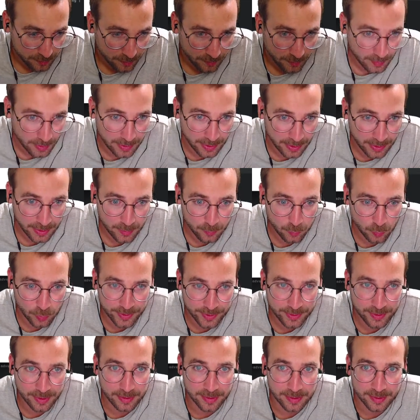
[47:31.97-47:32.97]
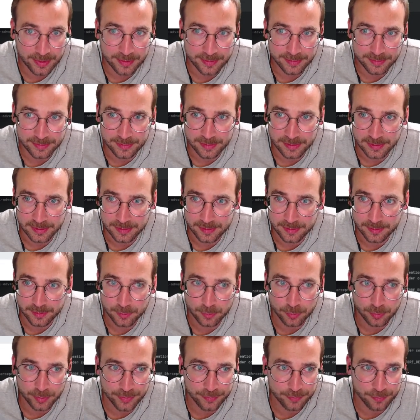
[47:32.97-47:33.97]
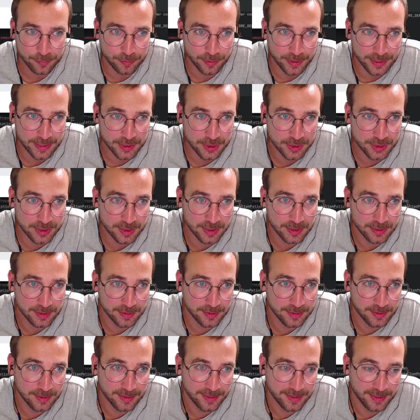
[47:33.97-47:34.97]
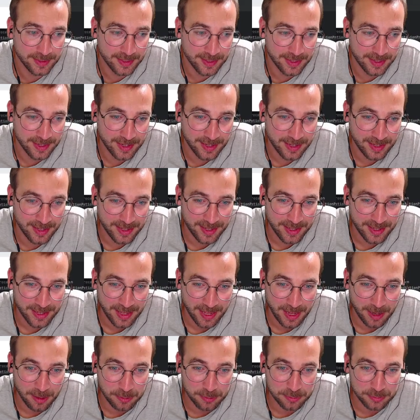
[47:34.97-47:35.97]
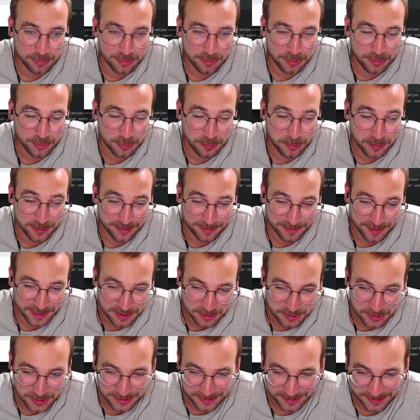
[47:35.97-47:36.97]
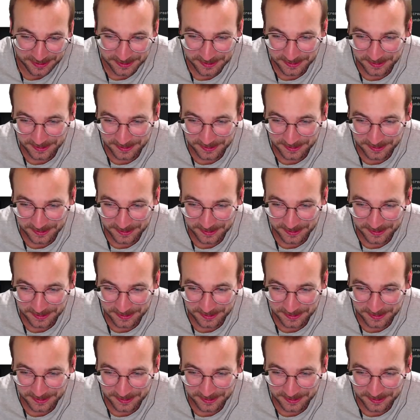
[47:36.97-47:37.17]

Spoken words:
and we can refresh our new adventure.